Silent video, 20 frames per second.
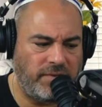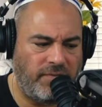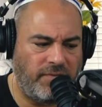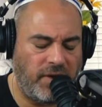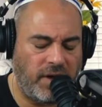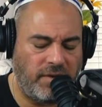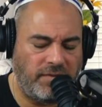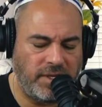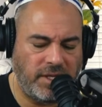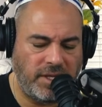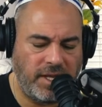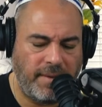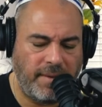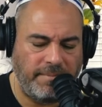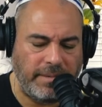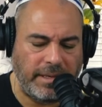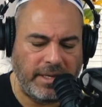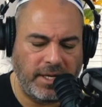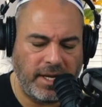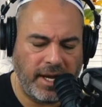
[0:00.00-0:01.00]
was involved in
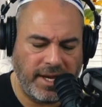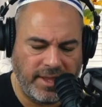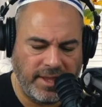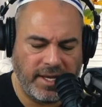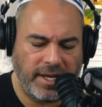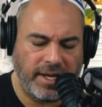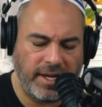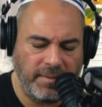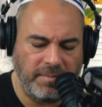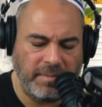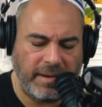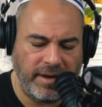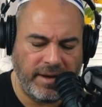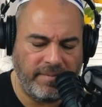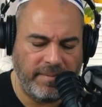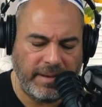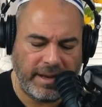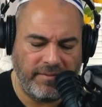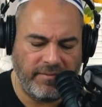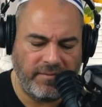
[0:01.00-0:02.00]
that, but I think he
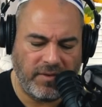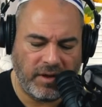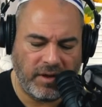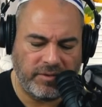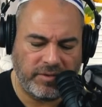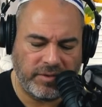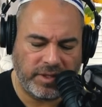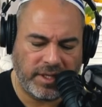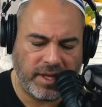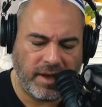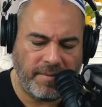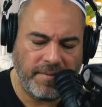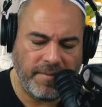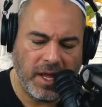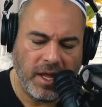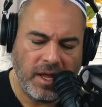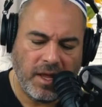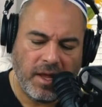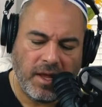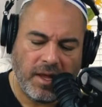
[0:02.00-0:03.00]
might have been involved with
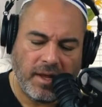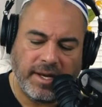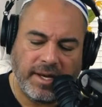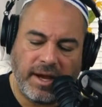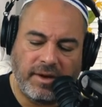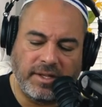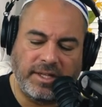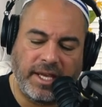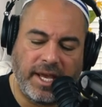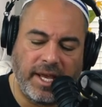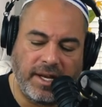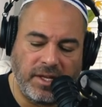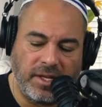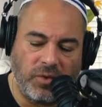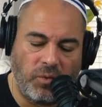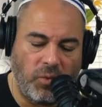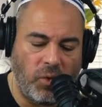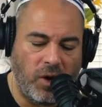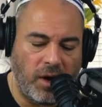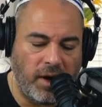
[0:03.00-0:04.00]
them. Now, at the
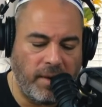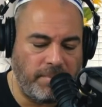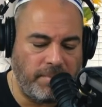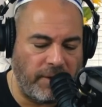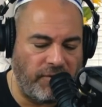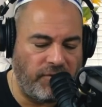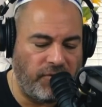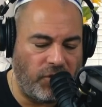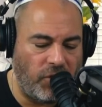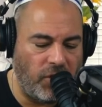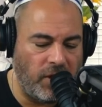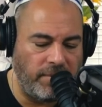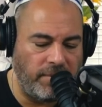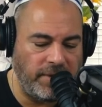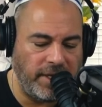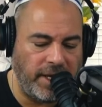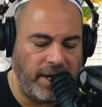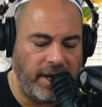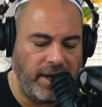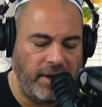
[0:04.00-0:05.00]
end of the war, it
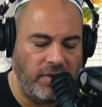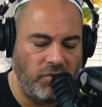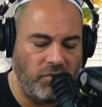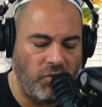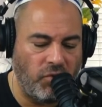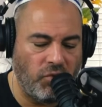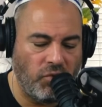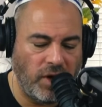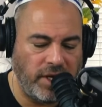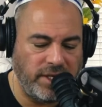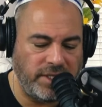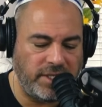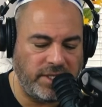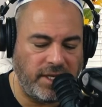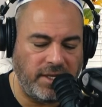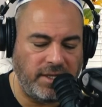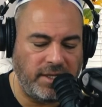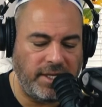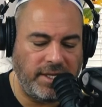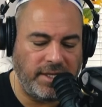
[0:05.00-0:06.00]
performed in
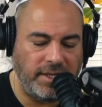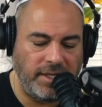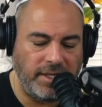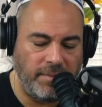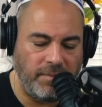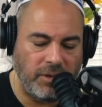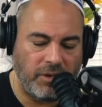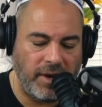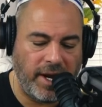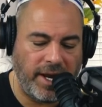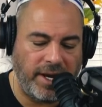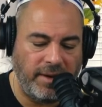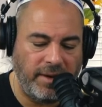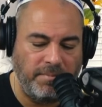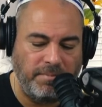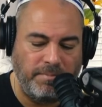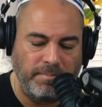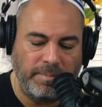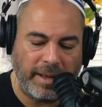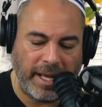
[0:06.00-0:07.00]
recently
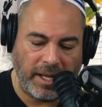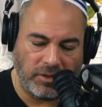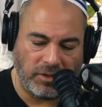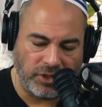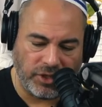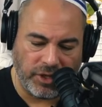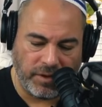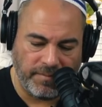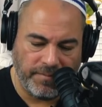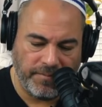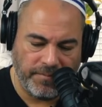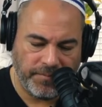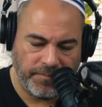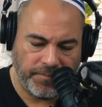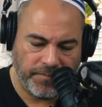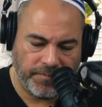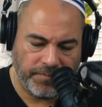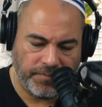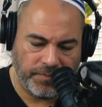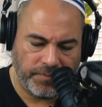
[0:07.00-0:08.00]
liberated Belgium.
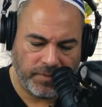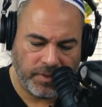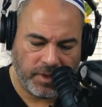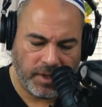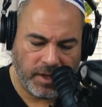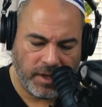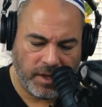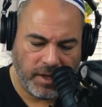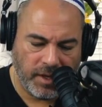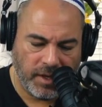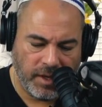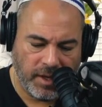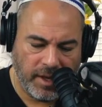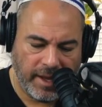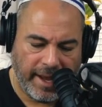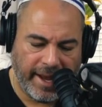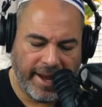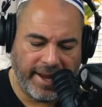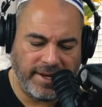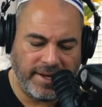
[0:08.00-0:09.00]

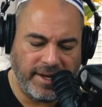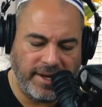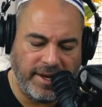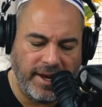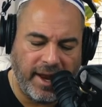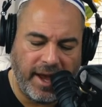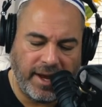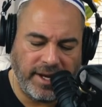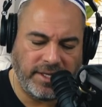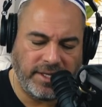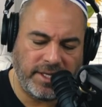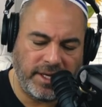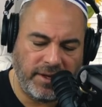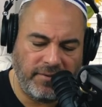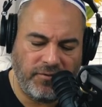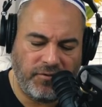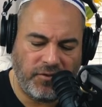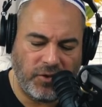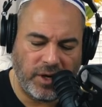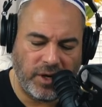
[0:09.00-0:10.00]
And in
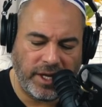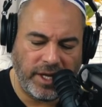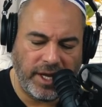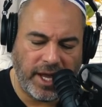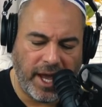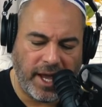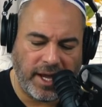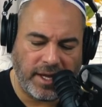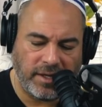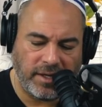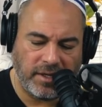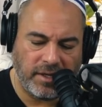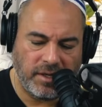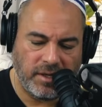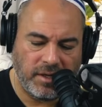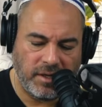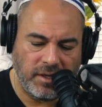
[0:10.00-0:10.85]
1948,